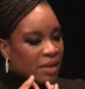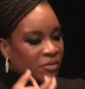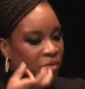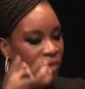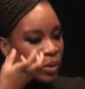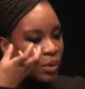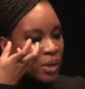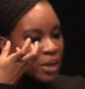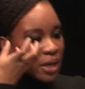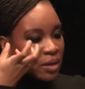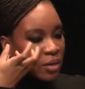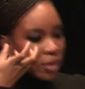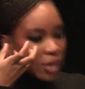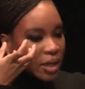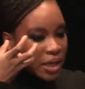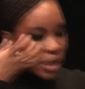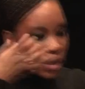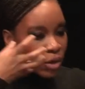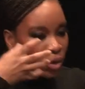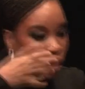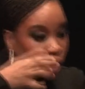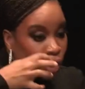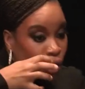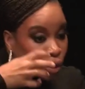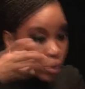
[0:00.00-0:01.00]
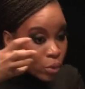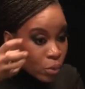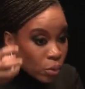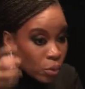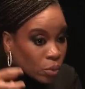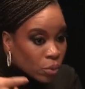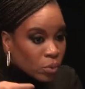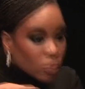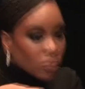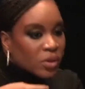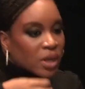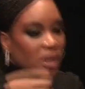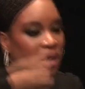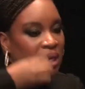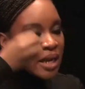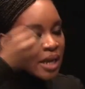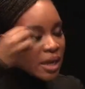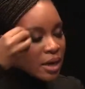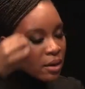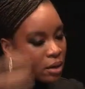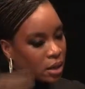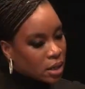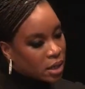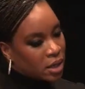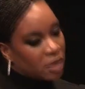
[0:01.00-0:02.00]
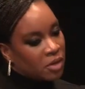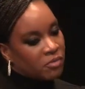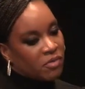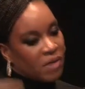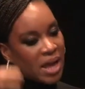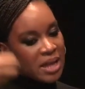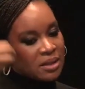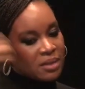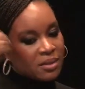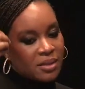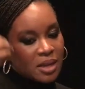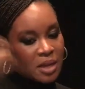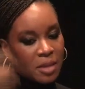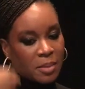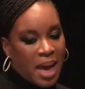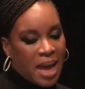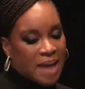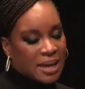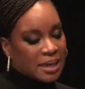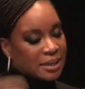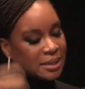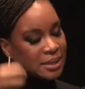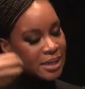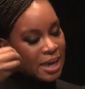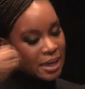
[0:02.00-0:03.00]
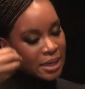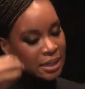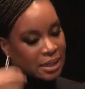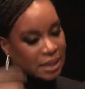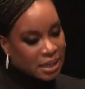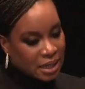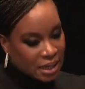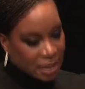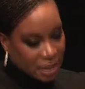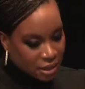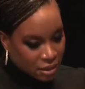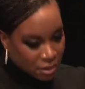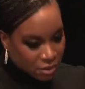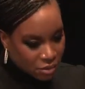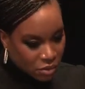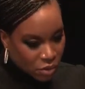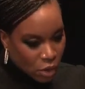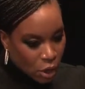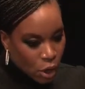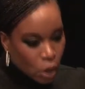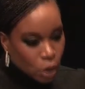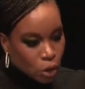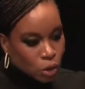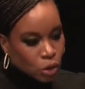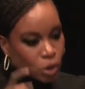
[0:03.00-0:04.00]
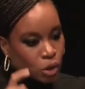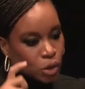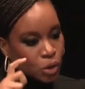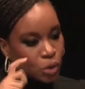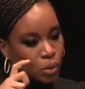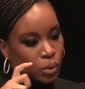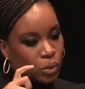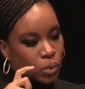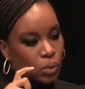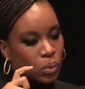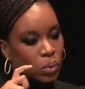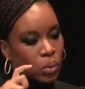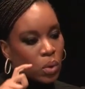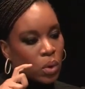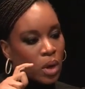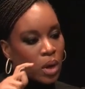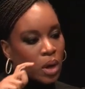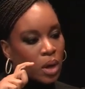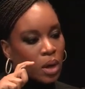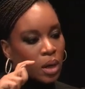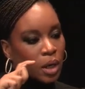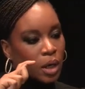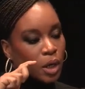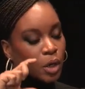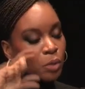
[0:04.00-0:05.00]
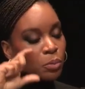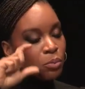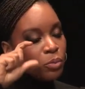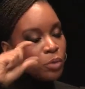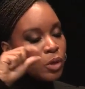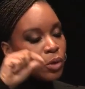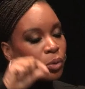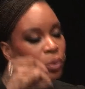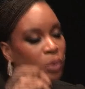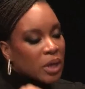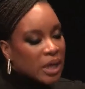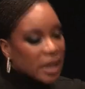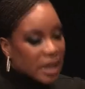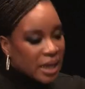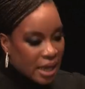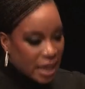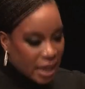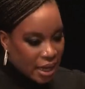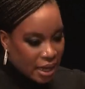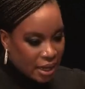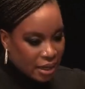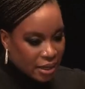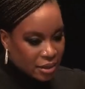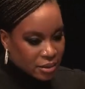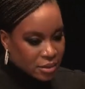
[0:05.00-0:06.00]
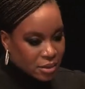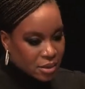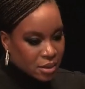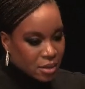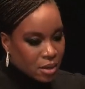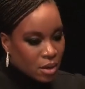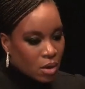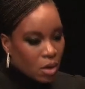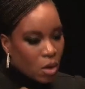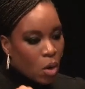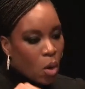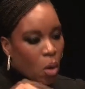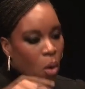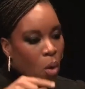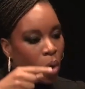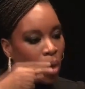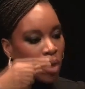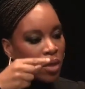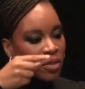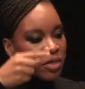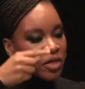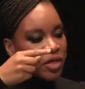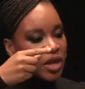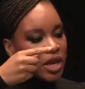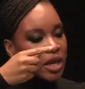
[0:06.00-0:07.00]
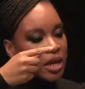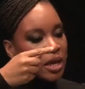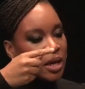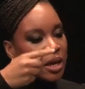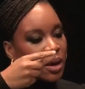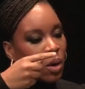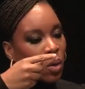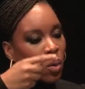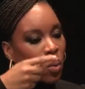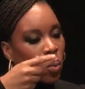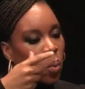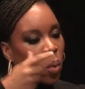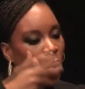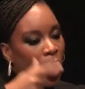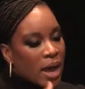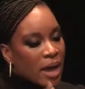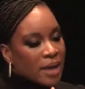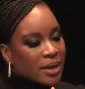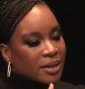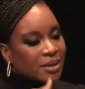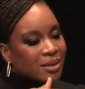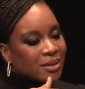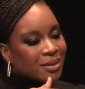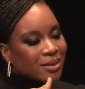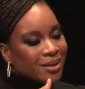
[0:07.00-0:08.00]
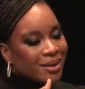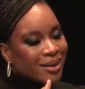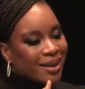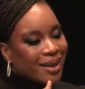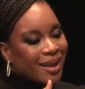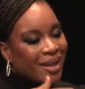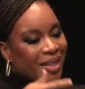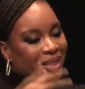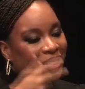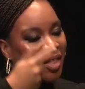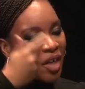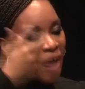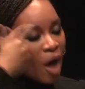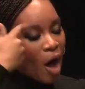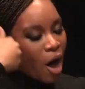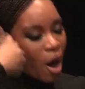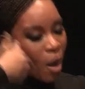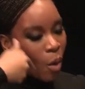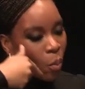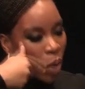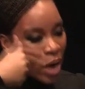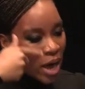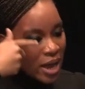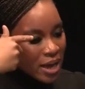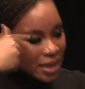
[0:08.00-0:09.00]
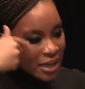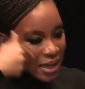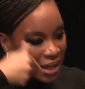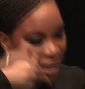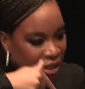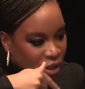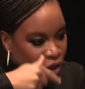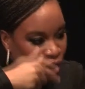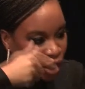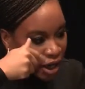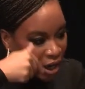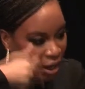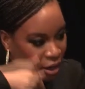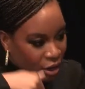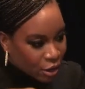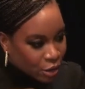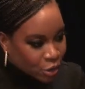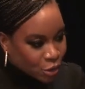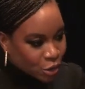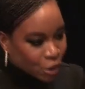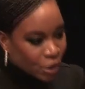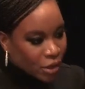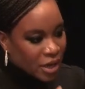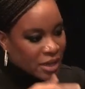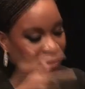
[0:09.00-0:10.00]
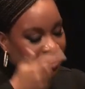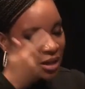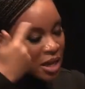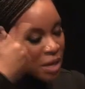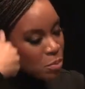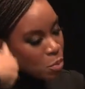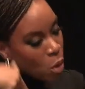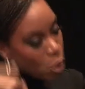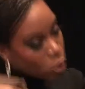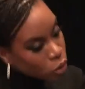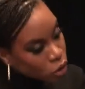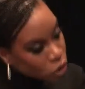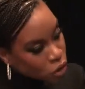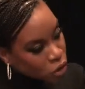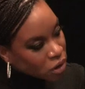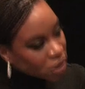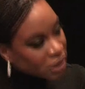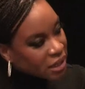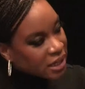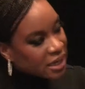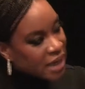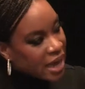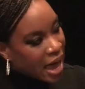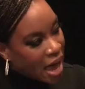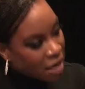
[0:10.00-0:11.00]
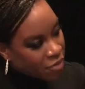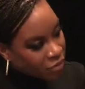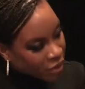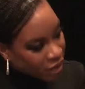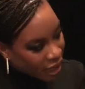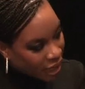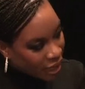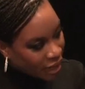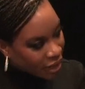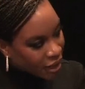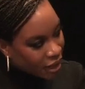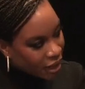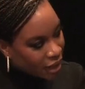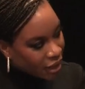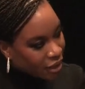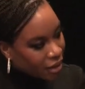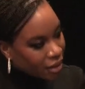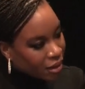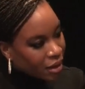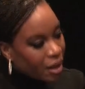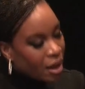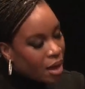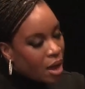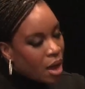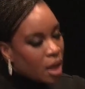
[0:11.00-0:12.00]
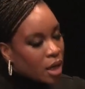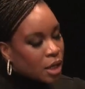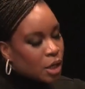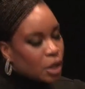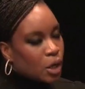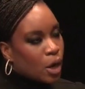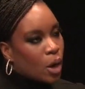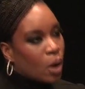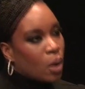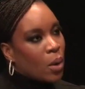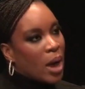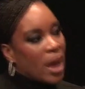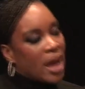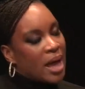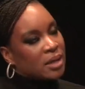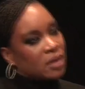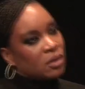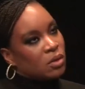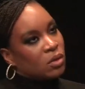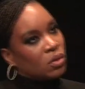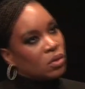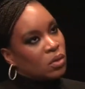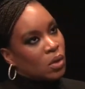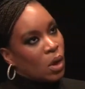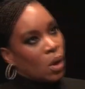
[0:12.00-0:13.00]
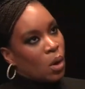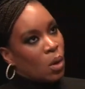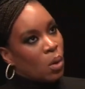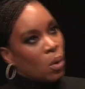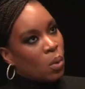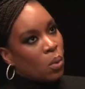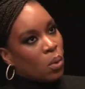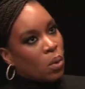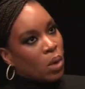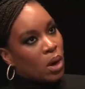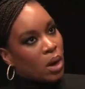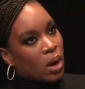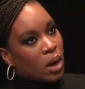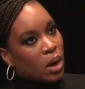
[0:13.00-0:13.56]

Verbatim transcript: if you can use narrative and cinematic techniques to communicate the what the what each character is emotionally navigating, you know, and so